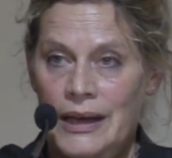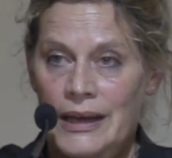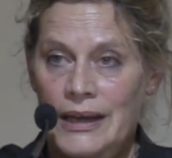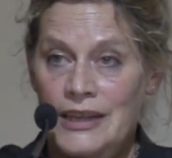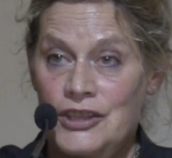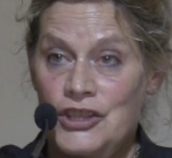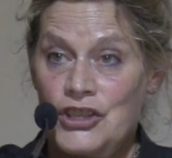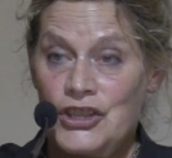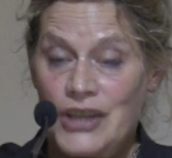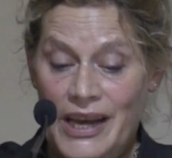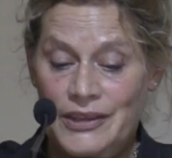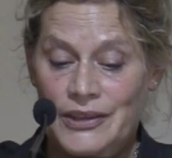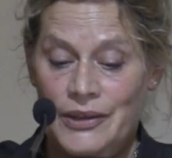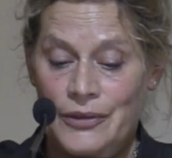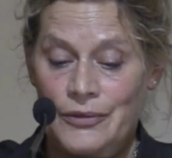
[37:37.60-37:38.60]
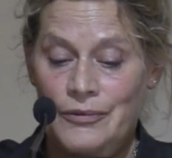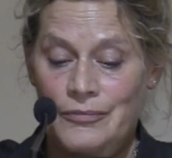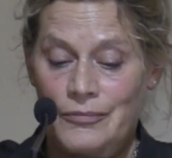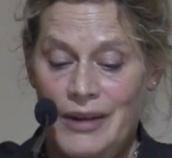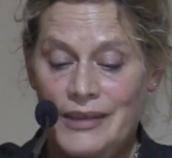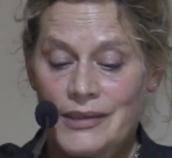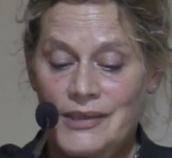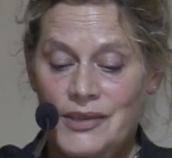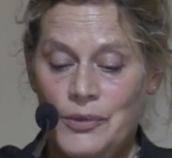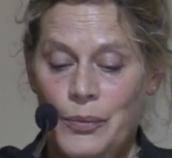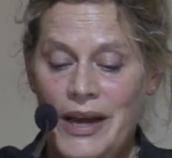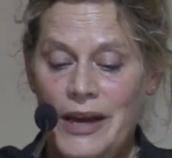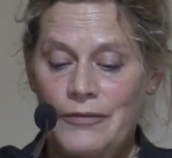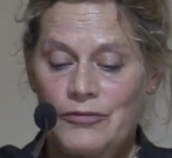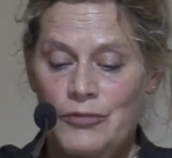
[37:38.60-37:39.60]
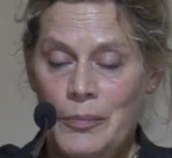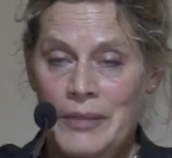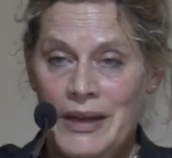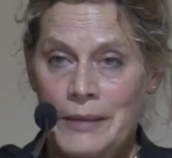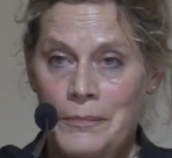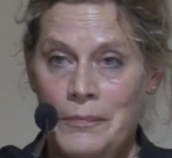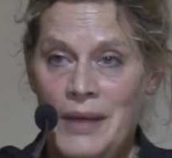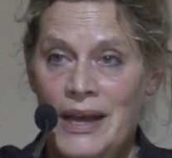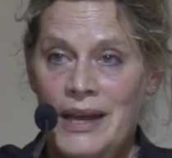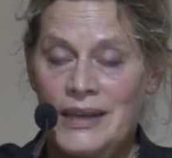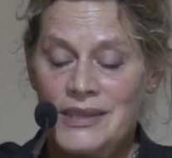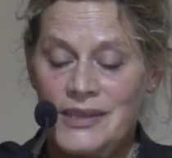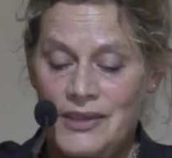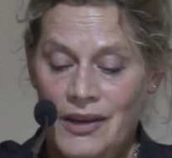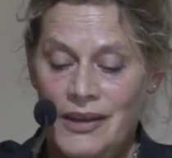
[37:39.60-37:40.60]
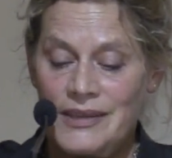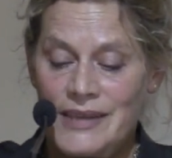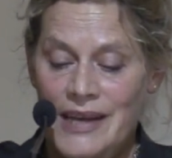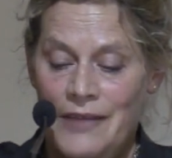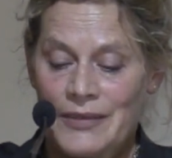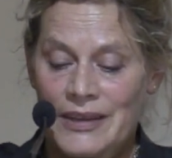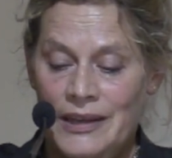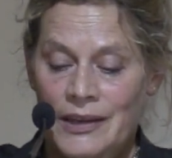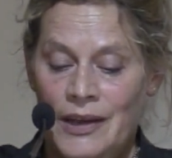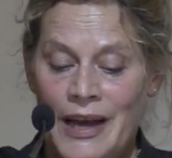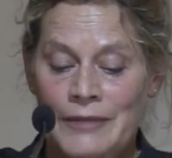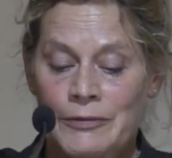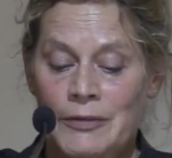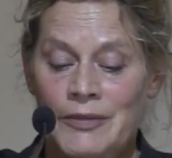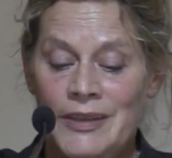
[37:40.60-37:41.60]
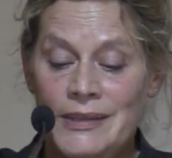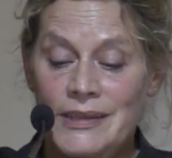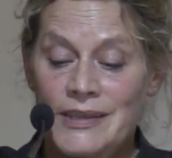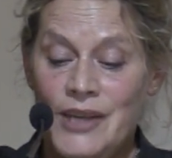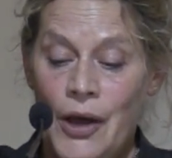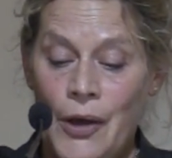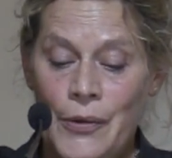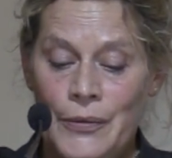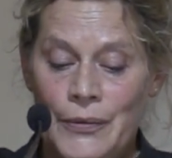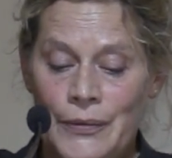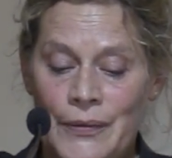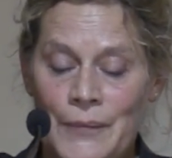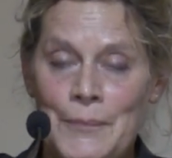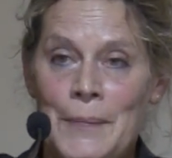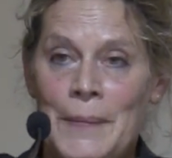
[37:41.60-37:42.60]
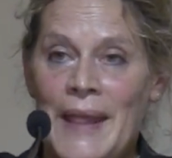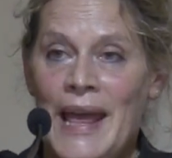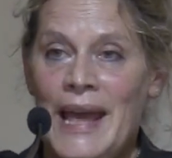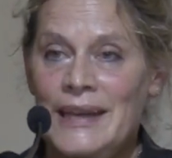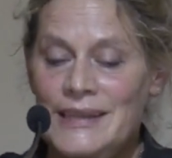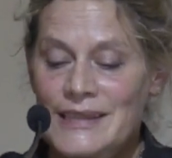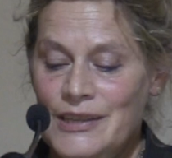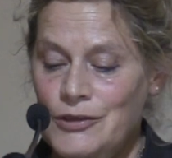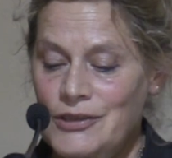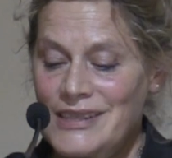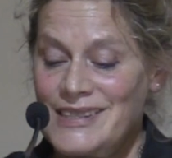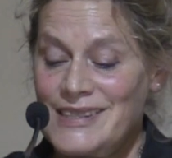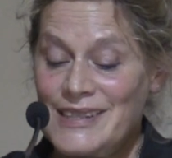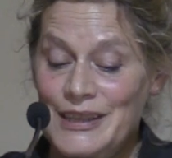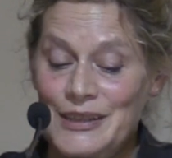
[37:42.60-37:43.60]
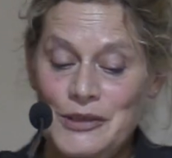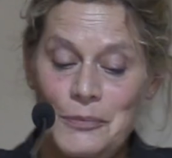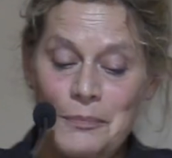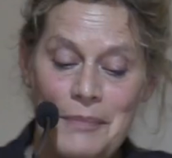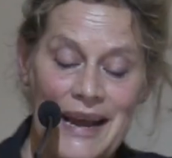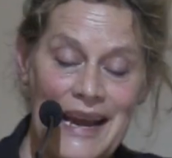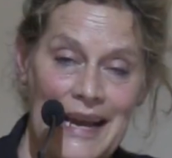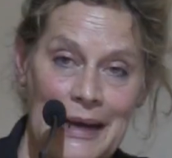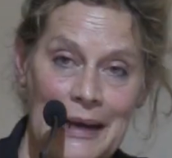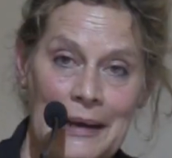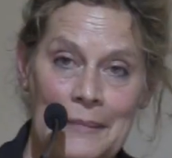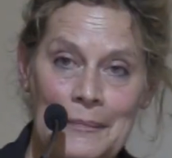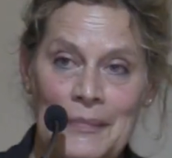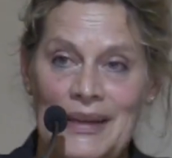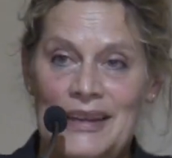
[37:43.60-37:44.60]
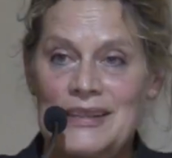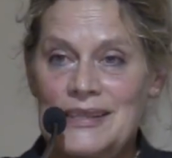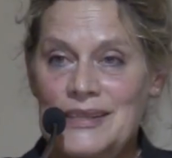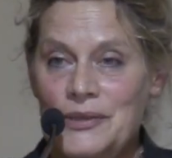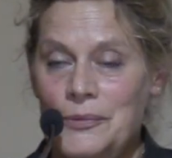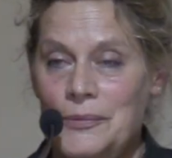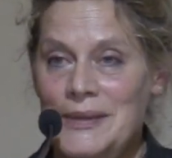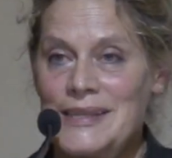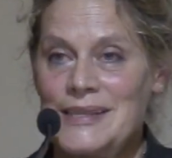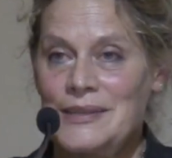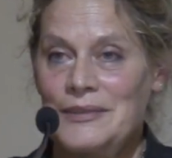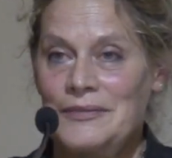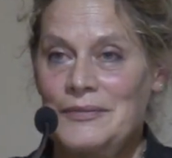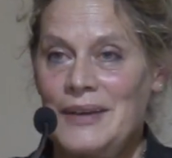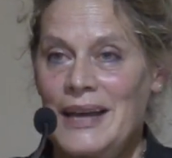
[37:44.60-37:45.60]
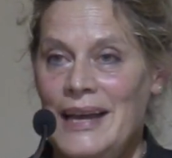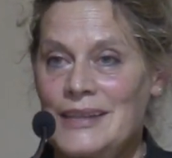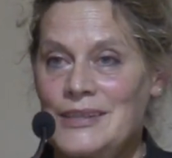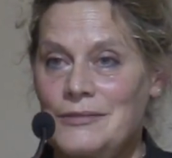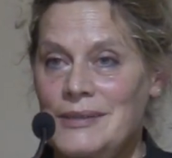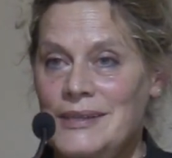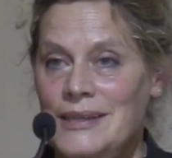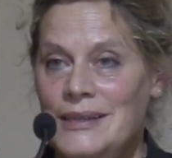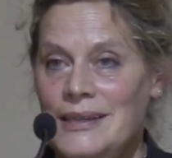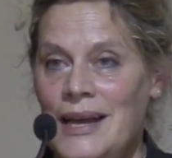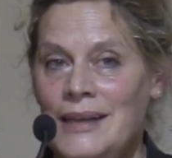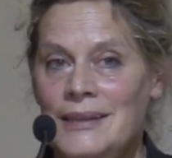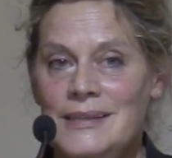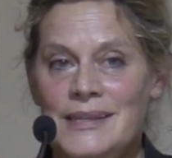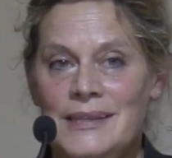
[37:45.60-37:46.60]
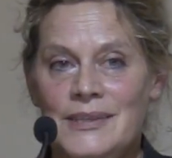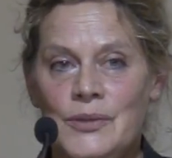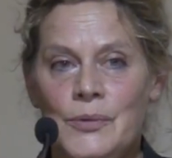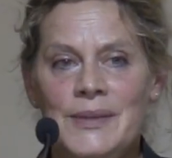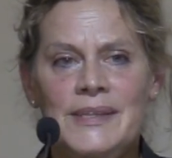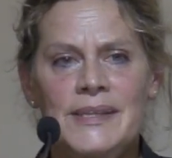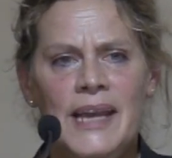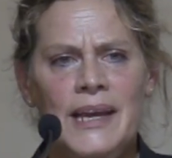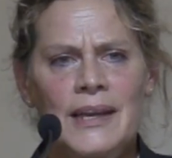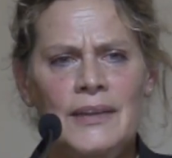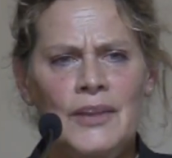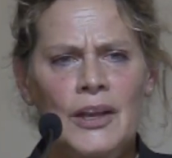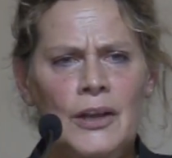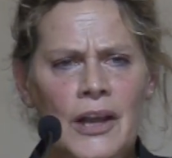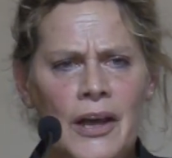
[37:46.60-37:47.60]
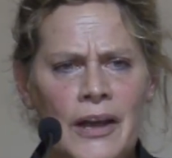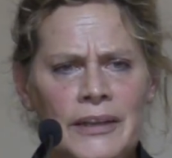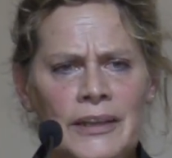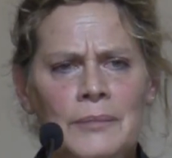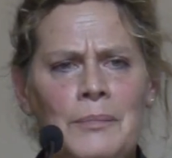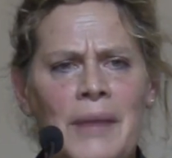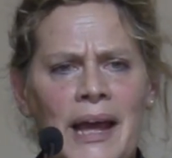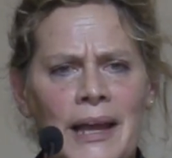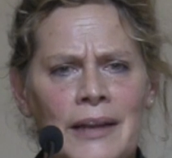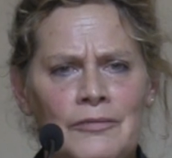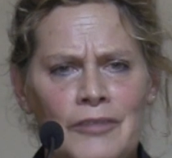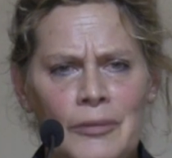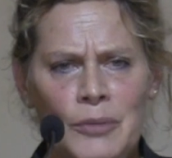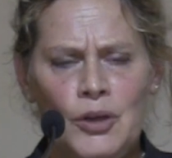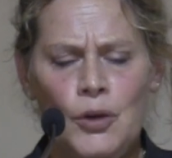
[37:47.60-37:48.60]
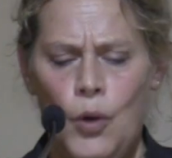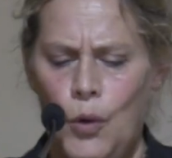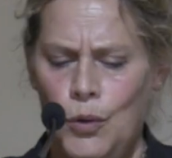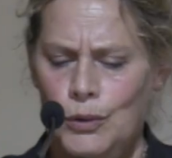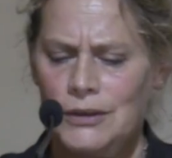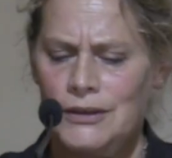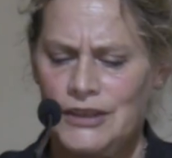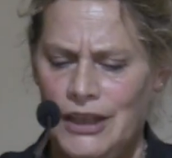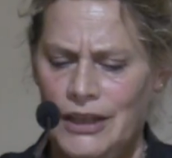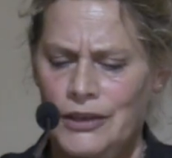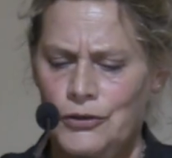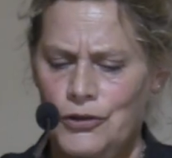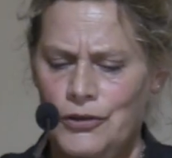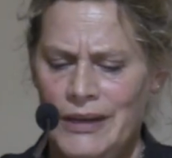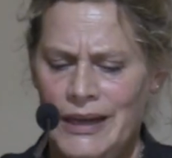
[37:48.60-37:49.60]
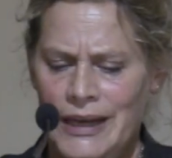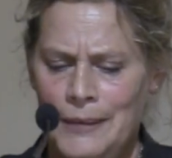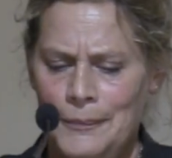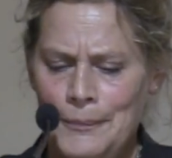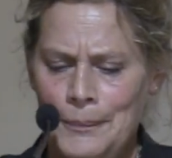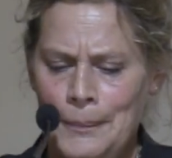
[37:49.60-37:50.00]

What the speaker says: His shadow runs away from him, starts having a life of its own. And it's interesting to me, because he's always Hans Christian Andersen is always saying the learned man from a cold country.